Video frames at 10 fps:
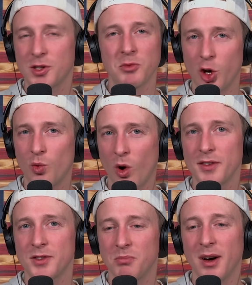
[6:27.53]
some good
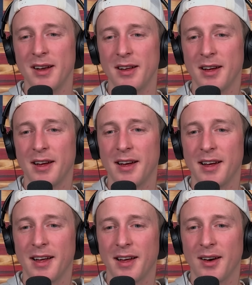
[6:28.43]
ones, but
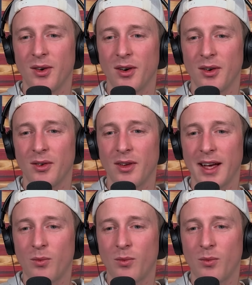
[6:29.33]
like,